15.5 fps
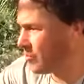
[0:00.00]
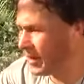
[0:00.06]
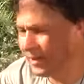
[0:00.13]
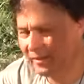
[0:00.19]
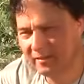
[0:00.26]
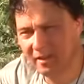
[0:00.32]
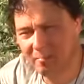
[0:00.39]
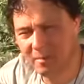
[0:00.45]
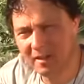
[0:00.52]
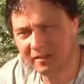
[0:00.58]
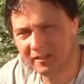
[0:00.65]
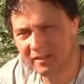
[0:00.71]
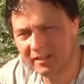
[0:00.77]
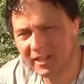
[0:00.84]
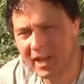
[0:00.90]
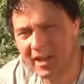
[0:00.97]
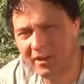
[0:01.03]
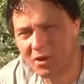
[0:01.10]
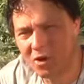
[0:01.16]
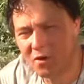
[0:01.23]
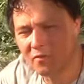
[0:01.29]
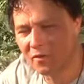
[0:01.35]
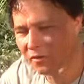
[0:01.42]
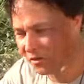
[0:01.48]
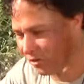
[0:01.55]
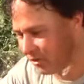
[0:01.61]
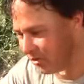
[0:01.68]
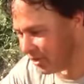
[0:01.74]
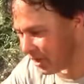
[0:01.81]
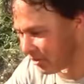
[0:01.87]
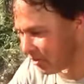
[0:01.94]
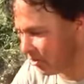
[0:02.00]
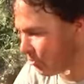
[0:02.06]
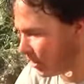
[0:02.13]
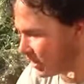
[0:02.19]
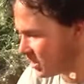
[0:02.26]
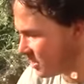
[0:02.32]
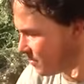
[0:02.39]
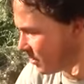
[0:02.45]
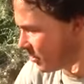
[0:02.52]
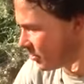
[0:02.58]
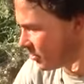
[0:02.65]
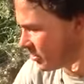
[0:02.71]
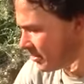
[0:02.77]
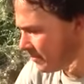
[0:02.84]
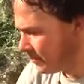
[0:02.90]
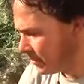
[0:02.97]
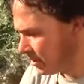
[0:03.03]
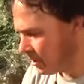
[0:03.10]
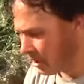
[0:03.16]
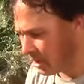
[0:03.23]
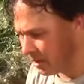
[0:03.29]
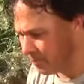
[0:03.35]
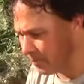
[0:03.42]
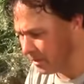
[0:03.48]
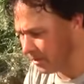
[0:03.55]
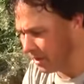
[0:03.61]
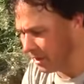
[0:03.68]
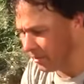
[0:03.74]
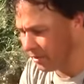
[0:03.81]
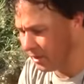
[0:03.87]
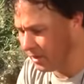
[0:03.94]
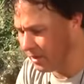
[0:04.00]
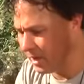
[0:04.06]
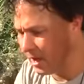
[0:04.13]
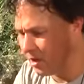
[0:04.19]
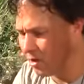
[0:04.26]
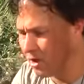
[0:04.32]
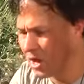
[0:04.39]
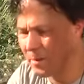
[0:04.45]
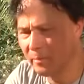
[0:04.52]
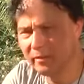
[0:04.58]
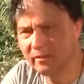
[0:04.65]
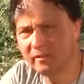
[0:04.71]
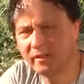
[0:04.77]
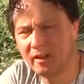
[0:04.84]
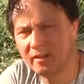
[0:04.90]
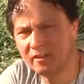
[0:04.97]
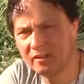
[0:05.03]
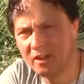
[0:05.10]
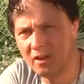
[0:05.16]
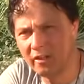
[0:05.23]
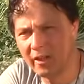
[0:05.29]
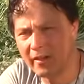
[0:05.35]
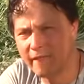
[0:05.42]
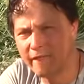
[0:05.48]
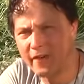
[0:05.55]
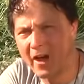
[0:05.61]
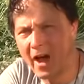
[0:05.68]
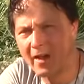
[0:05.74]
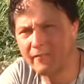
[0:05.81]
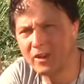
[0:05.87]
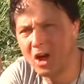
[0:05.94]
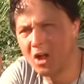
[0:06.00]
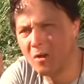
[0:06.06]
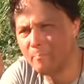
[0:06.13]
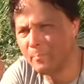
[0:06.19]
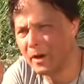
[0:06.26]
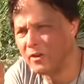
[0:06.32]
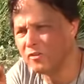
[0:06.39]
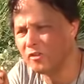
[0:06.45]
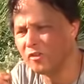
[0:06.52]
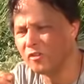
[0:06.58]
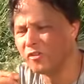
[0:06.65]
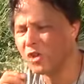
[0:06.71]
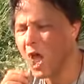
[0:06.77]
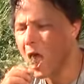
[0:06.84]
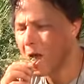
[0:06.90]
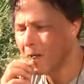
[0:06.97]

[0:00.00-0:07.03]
beds and then basically take over. So this is actually quite smart. But yet they are able to sell like $5 bunches